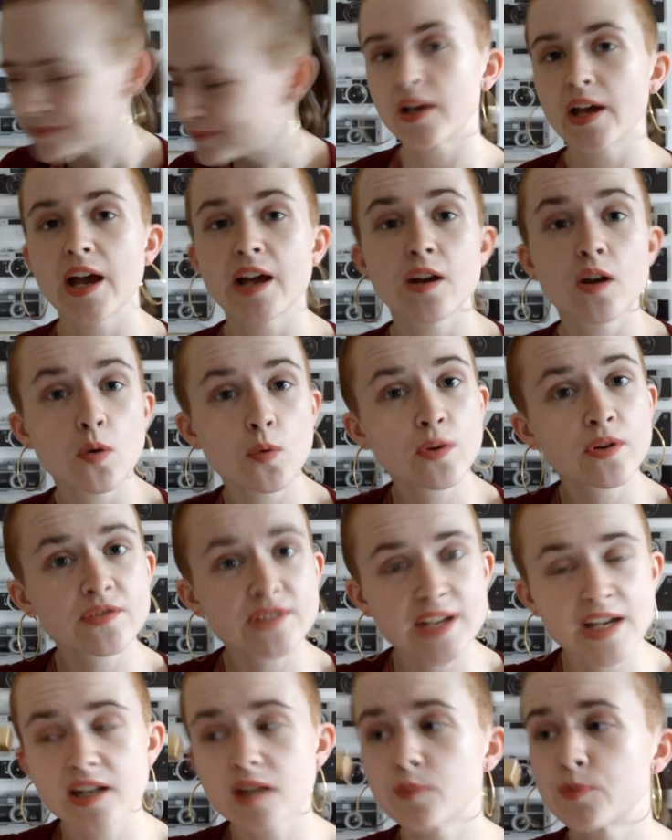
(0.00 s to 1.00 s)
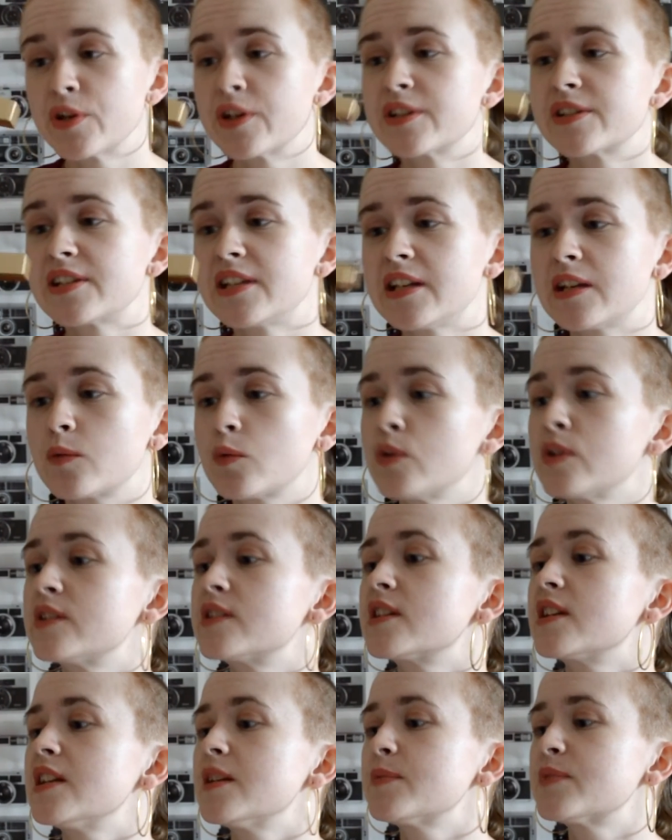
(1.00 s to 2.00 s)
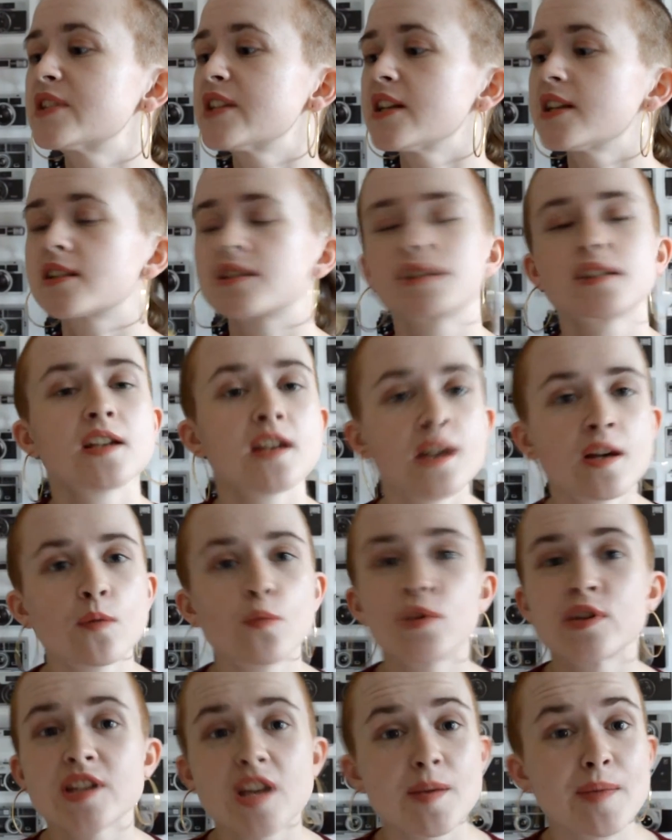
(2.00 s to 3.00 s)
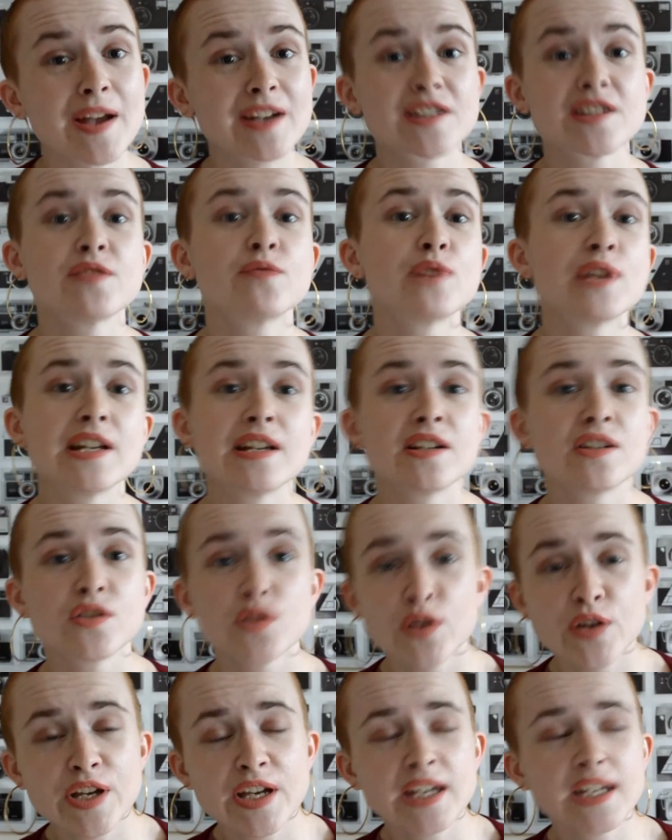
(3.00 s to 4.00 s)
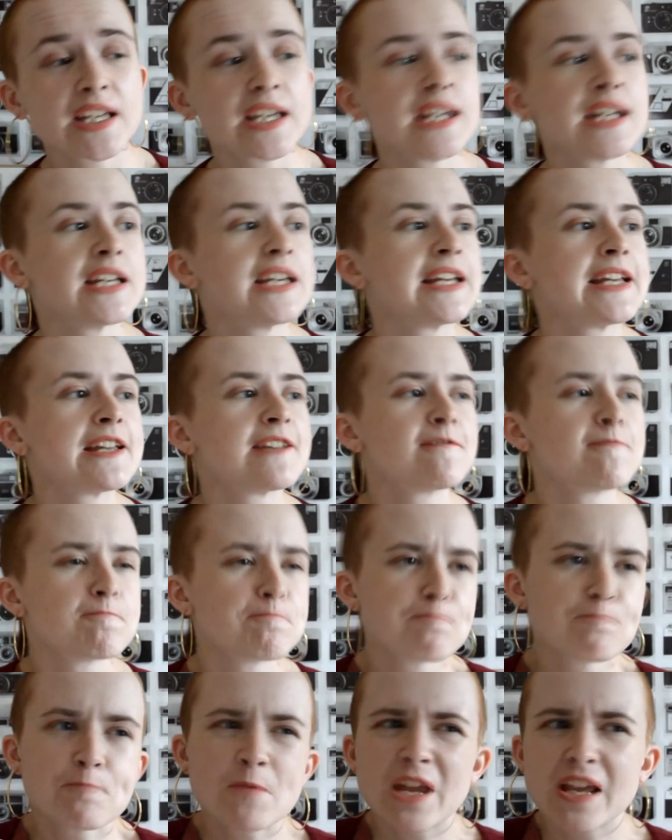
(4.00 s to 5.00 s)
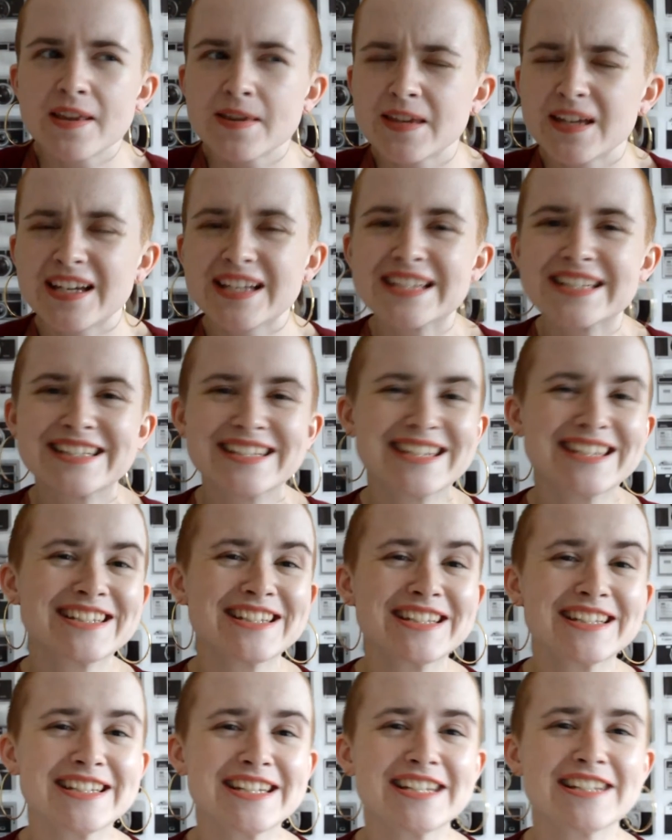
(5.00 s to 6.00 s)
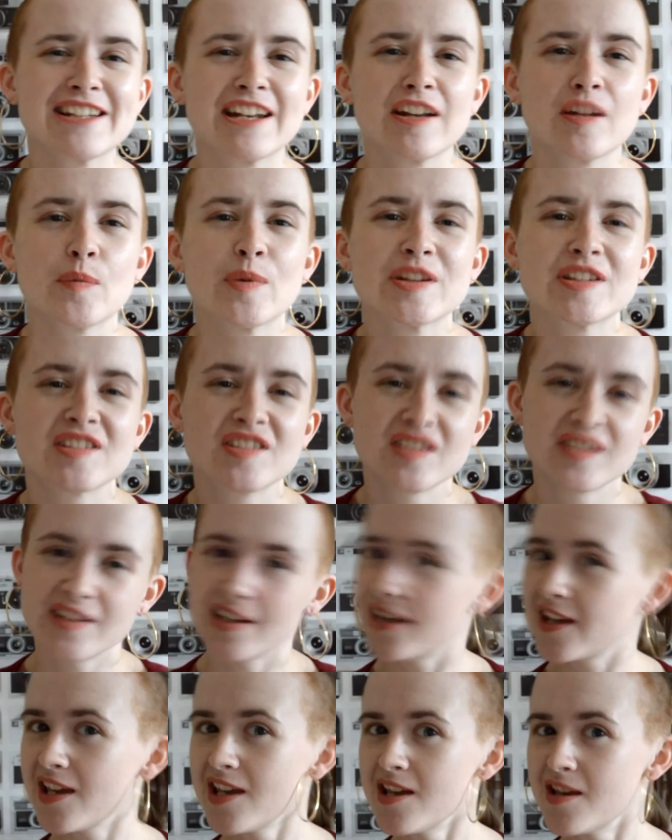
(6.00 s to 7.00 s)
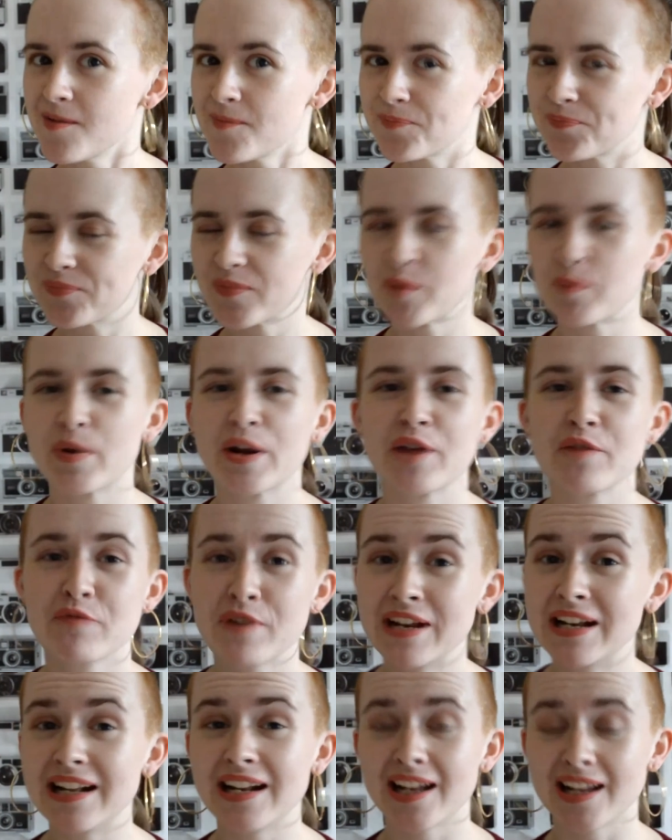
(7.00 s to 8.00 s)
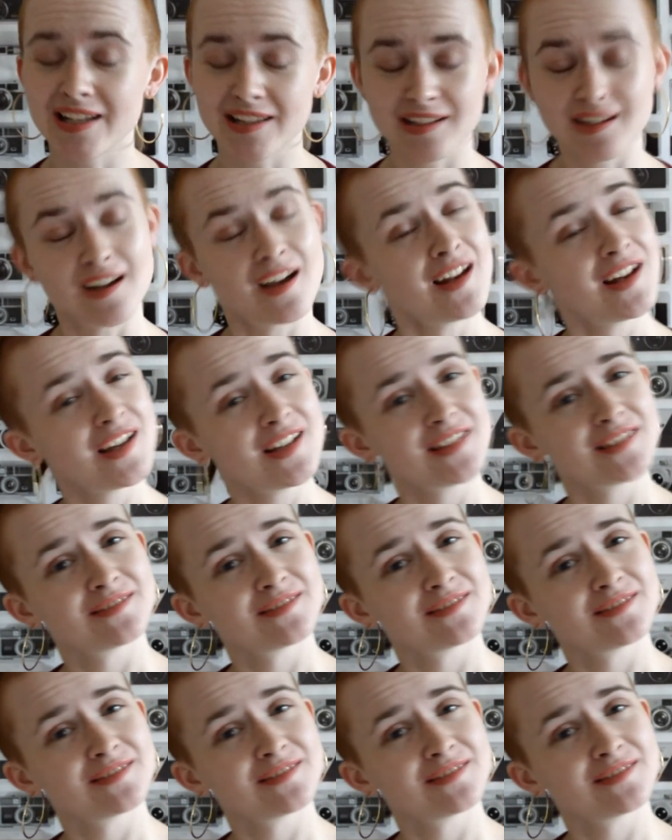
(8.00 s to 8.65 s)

I got one of Tanya Burr's liquid lipsticks, which I'm actually really enjoying. The consistency is a little bit sticky, but I really like the colour.